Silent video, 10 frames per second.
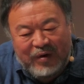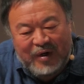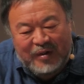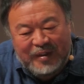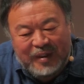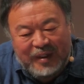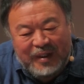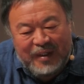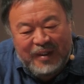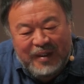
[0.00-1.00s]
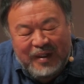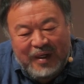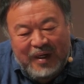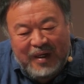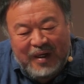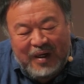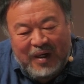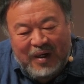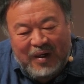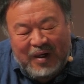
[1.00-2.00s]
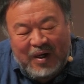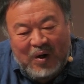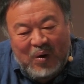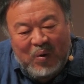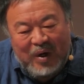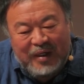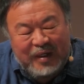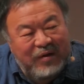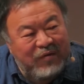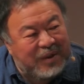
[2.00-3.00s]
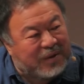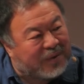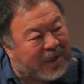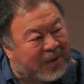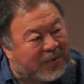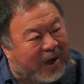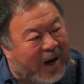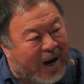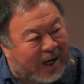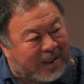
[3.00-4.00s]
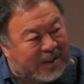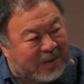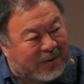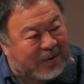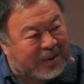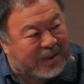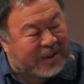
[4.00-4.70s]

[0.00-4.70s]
curiosity, how an individual can react to a